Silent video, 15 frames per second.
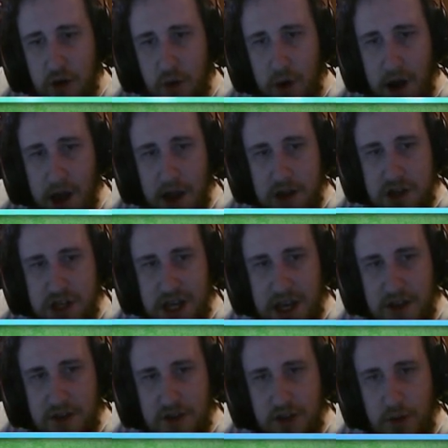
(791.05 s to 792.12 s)
to
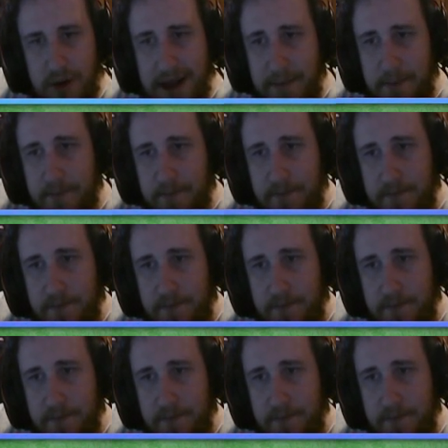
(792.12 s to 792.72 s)
G3.